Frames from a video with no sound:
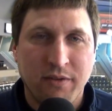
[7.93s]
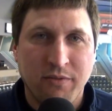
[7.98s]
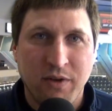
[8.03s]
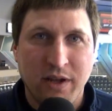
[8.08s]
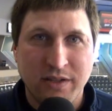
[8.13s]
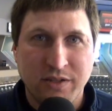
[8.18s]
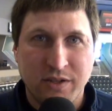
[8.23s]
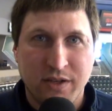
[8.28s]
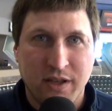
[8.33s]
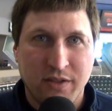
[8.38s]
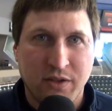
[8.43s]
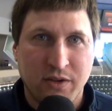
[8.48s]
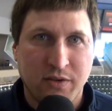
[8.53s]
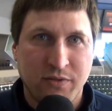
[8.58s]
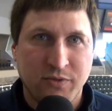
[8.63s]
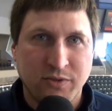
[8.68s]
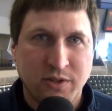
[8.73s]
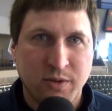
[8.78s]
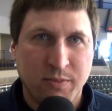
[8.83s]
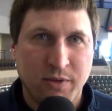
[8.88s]
events on the,
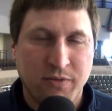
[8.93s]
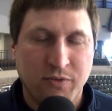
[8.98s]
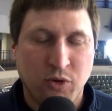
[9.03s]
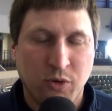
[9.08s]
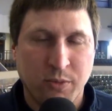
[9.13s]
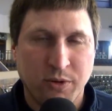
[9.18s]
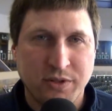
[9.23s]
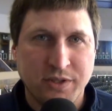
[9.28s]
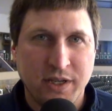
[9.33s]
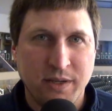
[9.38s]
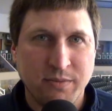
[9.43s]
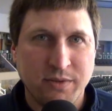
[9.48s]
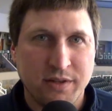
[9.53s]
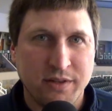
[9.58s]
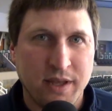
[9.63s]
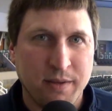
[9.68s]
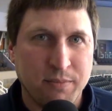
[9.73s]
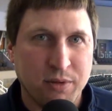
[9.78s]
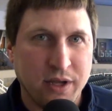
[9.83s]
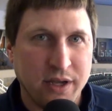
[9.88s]
some of the former teams
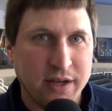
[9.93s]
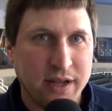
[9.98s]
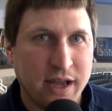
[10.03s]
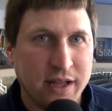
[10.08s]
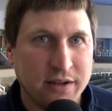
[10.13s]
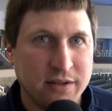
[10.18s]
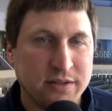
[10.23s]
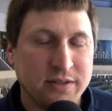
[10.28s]
that they played on.